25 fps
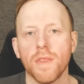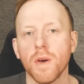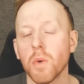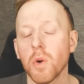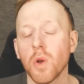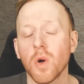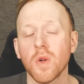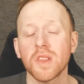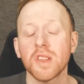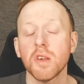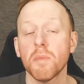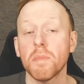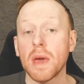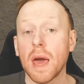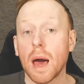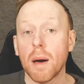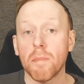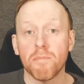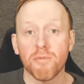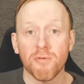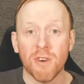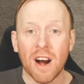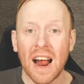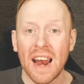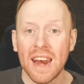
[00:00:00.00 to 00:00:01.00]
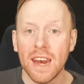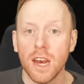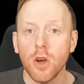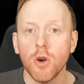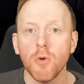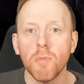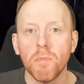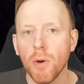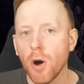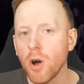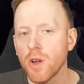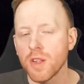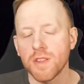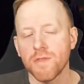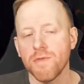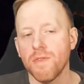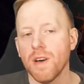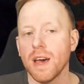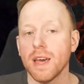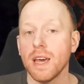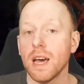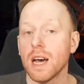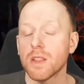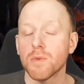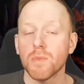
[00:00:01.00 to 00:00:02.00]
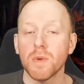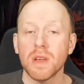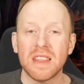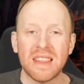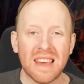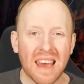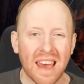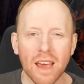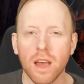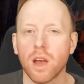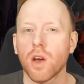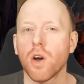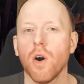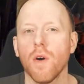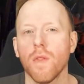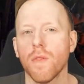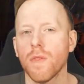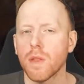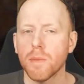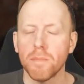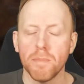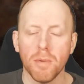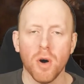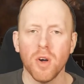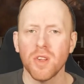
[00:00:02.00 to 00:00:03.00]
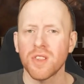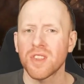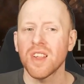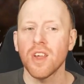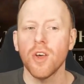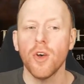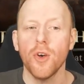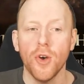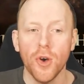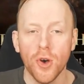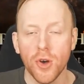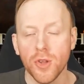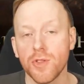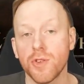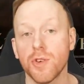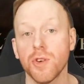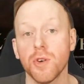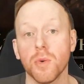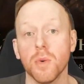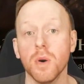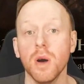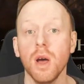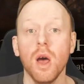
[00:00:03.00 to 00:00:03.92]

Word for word: There will also be a brand new boss fight as we take on the boss Errtu,